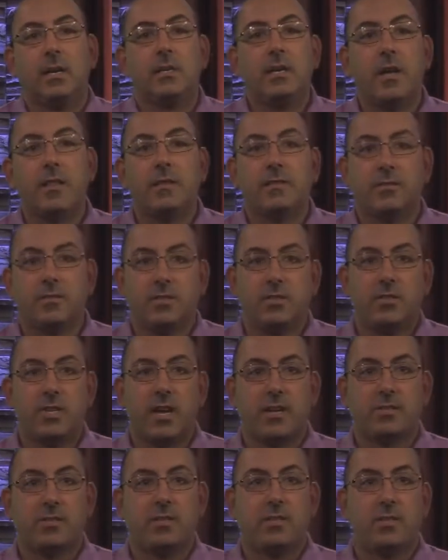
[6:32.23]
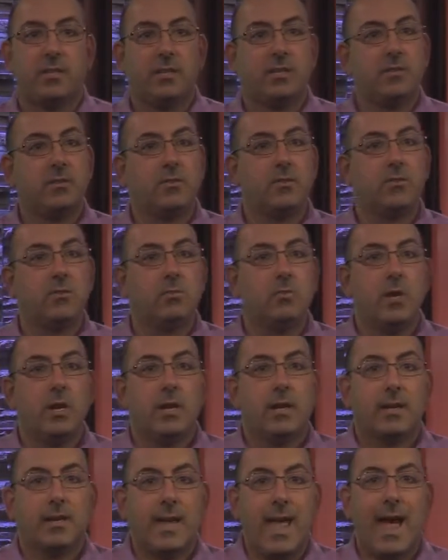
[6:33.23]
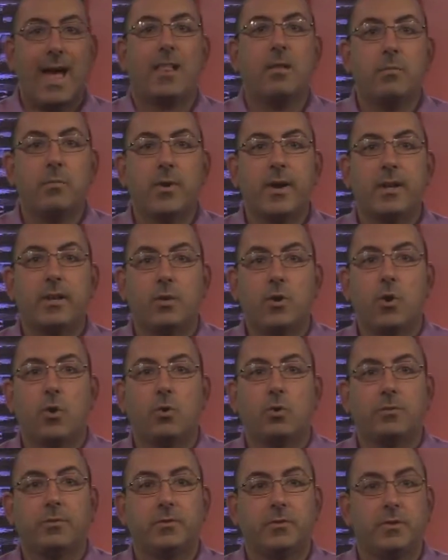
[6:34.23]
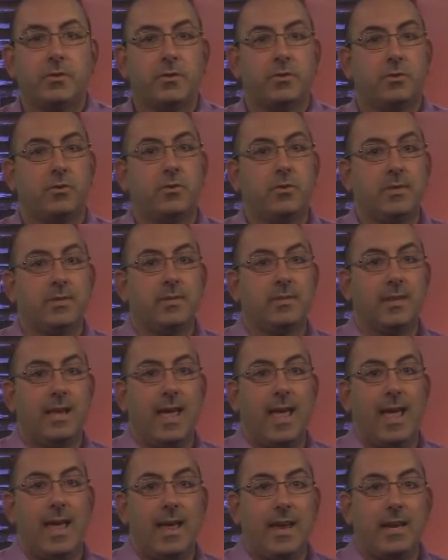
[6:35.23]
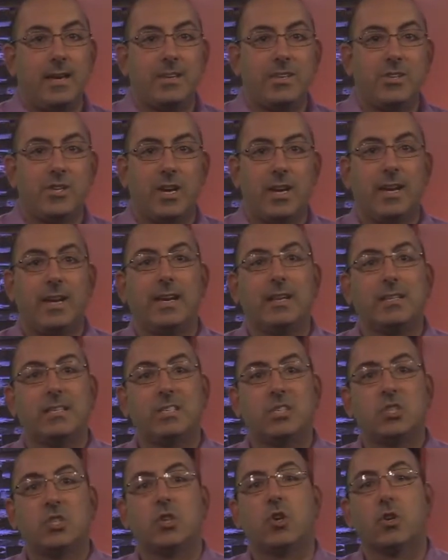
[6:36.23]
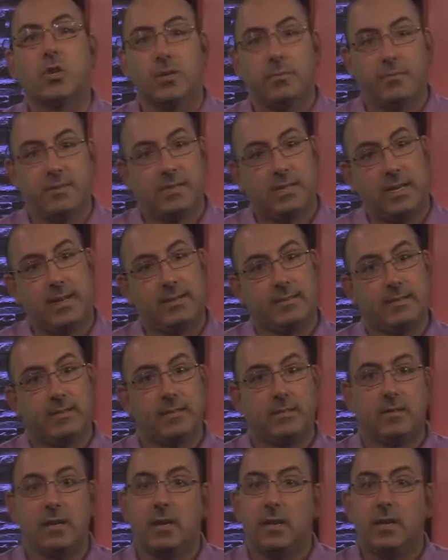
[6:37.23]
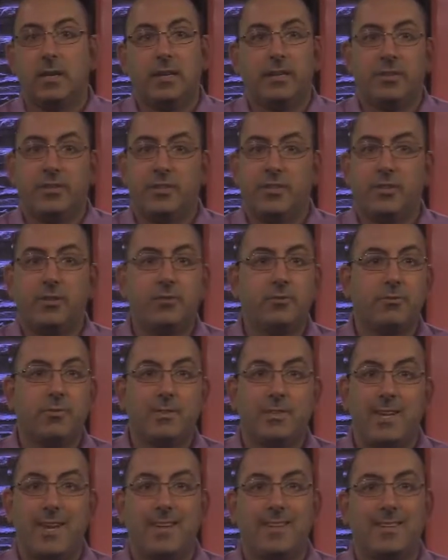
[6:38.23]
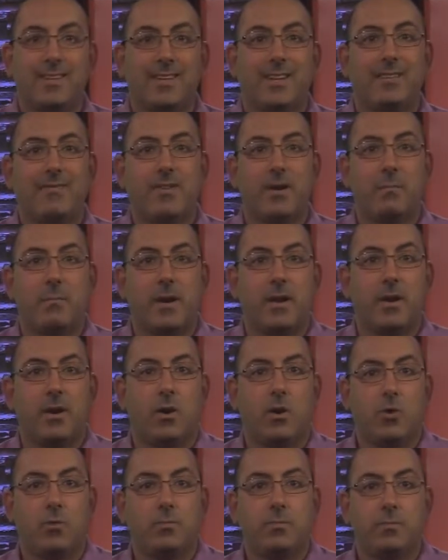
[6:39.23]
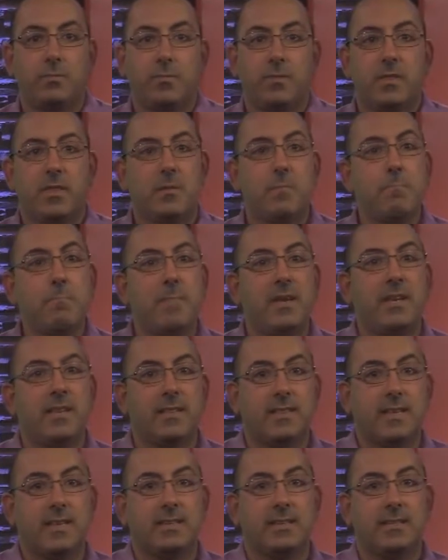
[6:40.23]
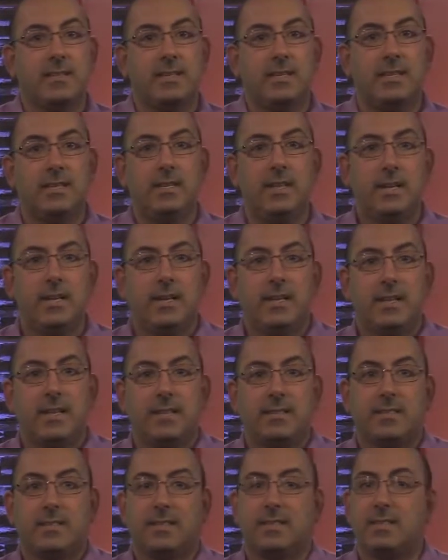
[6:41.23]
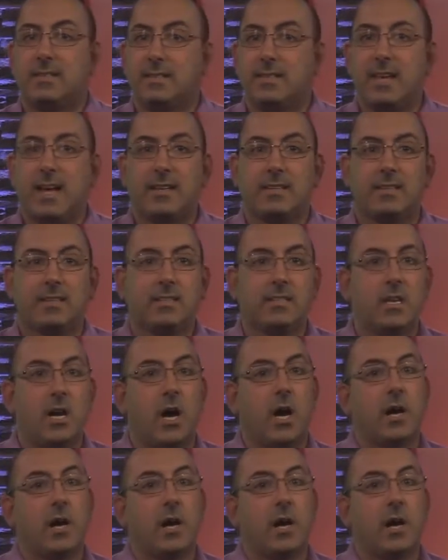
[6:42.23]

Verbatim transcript: Another suggestion is to Calibrate goals to the student's age and circumstances. Children tend to give up on hope the minute they see that success is